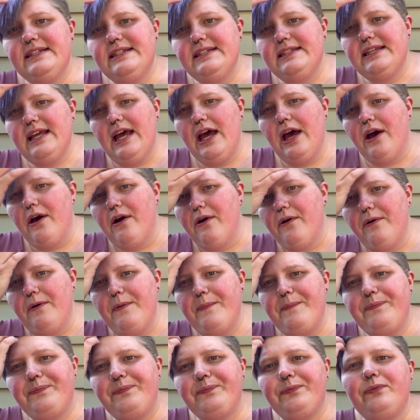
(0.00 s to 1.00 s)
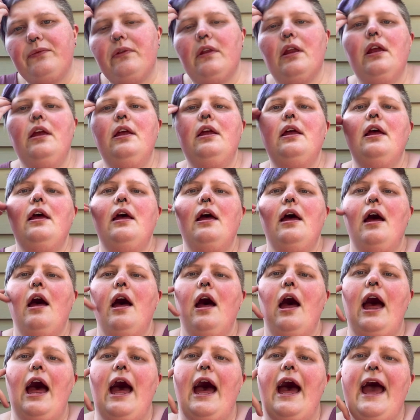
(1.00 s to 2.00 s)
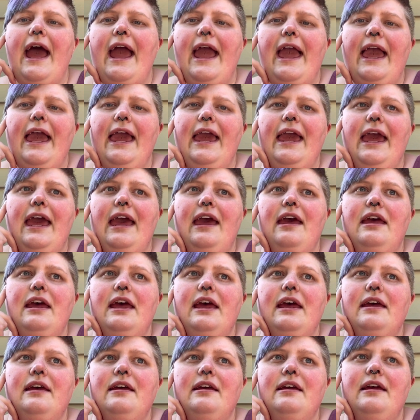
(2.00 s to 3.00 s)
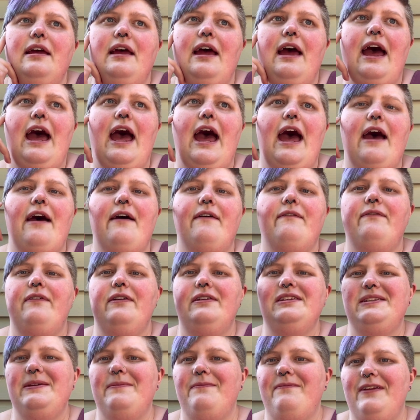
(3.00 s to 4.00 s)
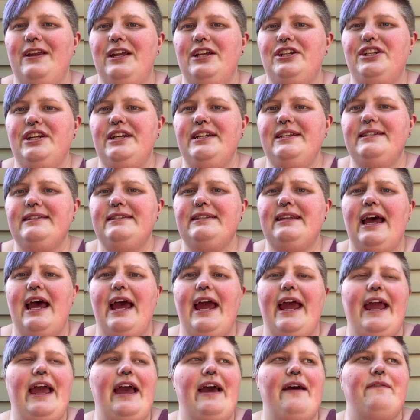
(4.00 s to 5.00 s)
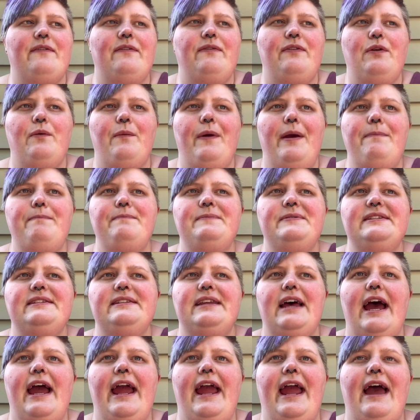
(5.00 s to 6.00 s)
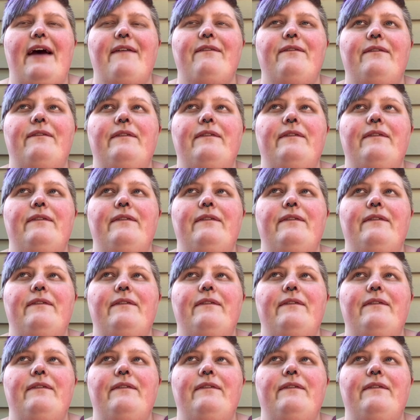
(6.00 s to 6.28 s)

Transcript: So I have some finishes. I have a few whips. I have